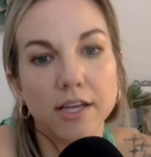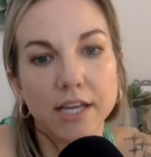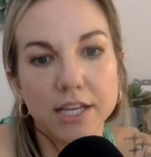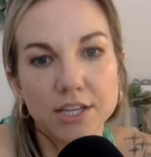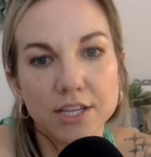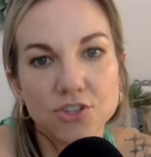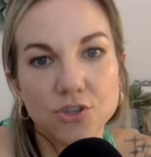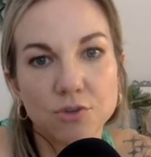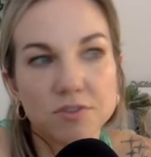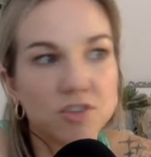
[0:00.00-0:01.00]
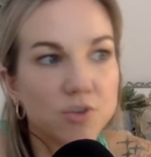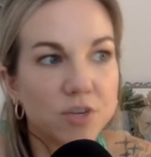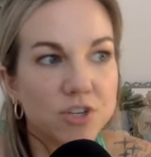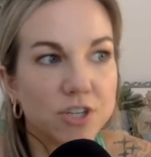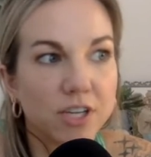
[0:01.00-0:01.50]
into a
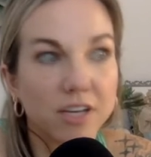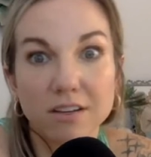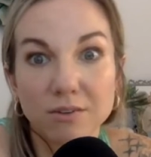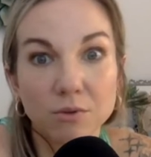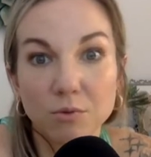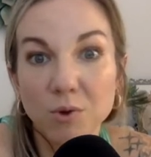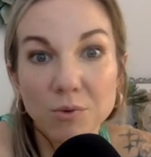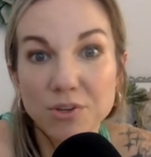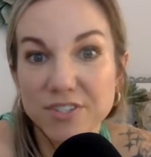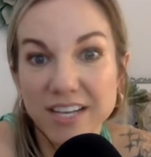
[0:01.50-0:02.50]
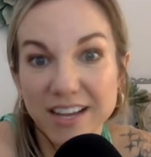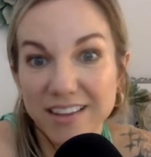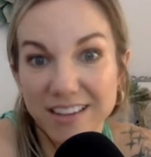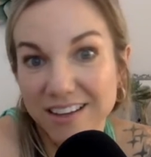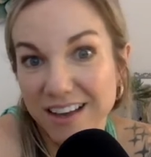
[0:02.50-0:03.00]
situation like what we're seeing,
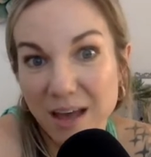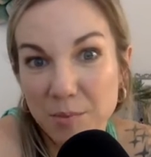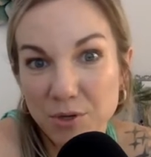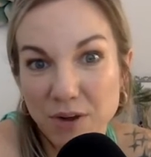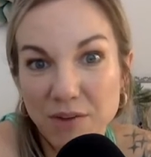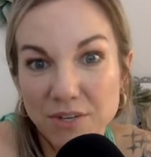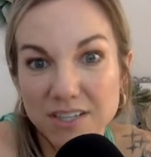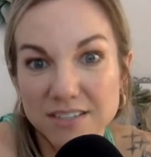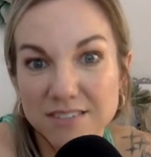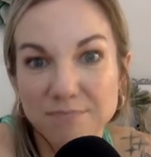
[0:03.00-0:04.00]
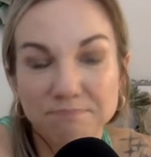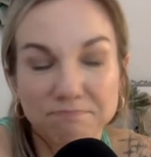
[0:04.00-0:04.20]
I think, happen around us.